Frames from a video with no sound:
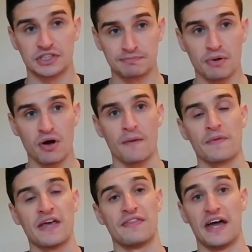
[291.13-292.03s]

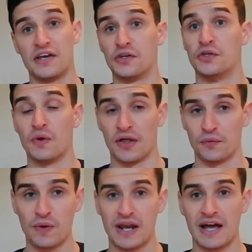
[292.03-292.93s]
spot, then you are
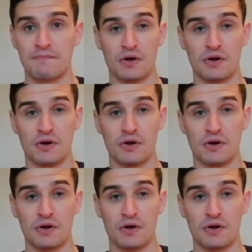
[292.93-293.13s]
the winner.